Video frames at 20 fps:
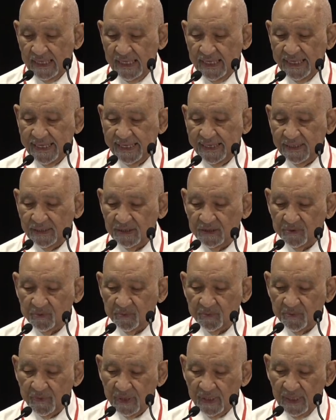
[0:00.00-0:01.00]
held
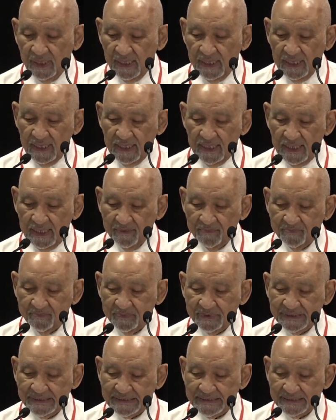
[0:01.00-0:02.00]

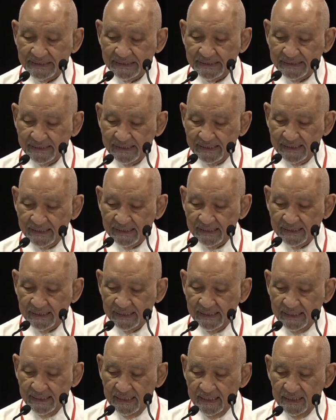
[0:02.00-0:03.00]
implicitly
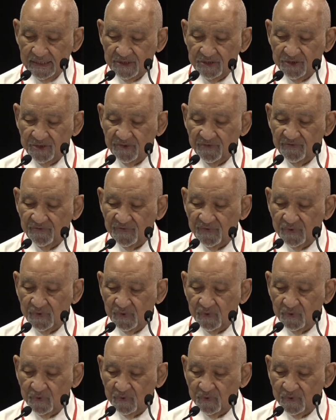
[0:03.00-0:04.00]
to the
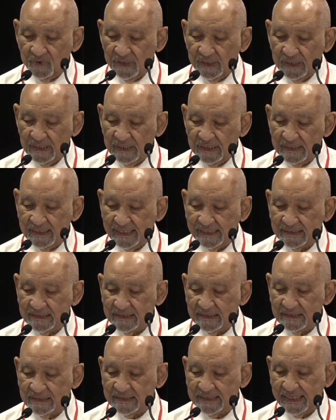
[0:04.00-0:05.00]
view that
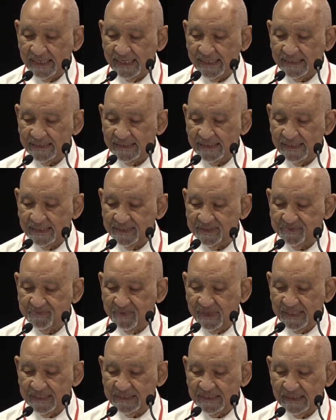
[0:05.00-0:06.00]
society is
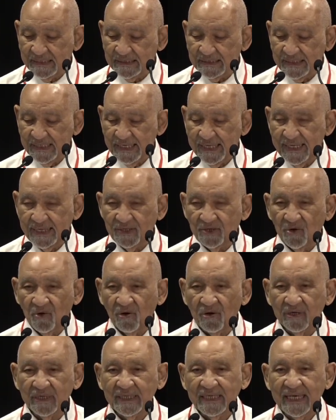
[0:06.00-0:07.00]
basically an
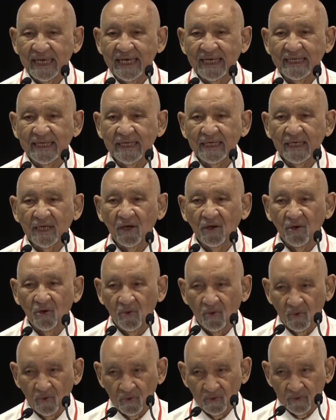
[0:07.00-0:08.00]
organic
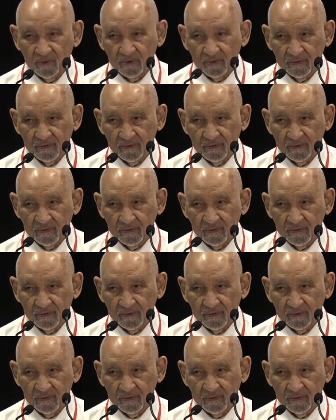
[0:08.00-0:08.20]
whole.